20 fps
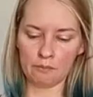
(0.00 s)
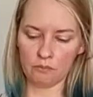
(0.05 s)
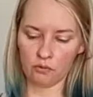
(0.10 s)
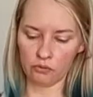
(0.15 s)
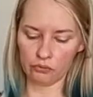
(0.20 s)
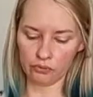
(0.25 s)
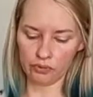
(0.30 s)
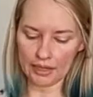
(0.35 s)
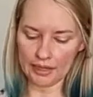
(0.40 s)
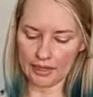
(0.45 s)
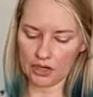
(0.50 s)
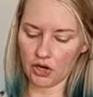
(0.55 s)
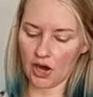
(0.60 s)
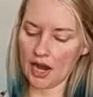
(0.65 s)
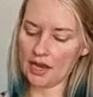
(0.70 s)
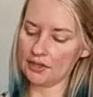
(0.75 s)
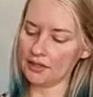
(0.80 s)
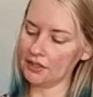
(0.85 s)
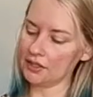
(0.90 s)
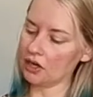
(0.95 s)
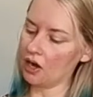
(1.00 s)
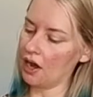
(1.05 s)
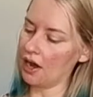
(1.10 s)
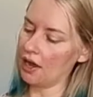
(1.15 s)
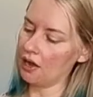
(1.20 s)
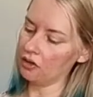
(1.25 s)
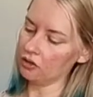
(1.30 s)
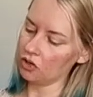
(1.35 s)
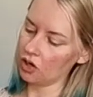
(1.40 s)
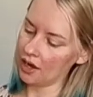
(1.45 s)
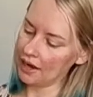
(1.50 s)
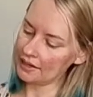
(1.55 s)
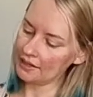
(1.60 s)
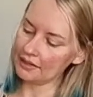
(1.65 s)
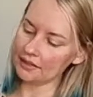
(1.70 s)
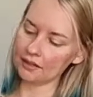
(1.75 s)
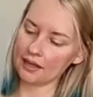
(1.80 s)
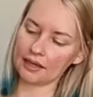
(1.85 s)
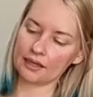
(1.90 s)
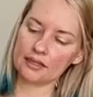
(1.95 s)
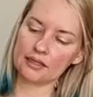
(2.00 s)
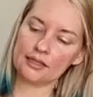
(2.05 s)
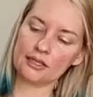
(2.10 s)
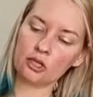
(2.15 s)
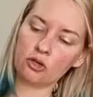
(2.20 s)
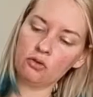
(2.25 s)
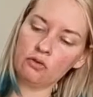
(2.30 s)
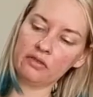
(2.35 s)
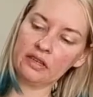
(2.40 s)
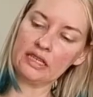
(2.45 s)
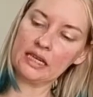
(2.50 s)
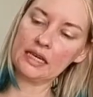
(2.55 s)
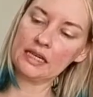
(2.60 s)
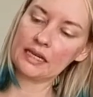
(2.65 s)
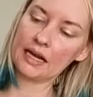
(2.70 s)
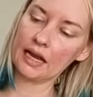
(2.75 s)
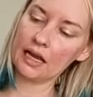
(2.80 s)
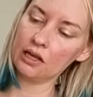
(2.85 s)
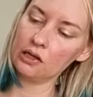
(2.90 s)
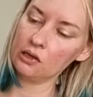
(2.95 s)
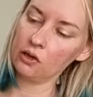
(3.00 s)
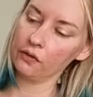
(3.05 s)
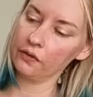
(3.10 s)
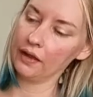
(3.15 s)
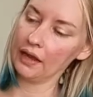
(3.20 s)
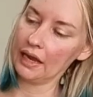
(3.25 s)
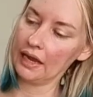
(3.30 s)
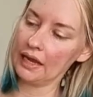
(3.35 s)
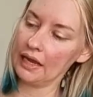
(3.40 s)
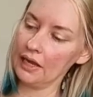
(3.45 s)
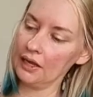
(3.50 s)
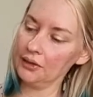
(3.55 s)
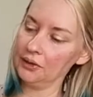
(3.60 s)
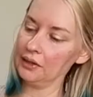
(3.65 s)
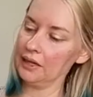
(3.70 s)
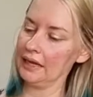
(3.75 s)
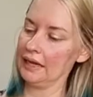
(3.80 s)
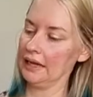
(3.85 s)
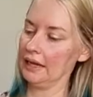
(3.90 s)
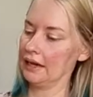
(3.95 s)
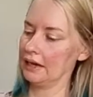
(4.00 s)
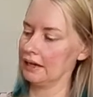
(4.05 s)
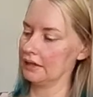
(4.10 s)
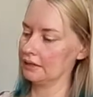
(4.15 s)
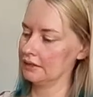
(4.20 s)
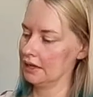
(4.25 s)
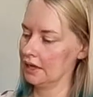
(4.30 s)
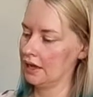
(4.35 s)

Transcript: Really great style, nice like silver detail on the heel here.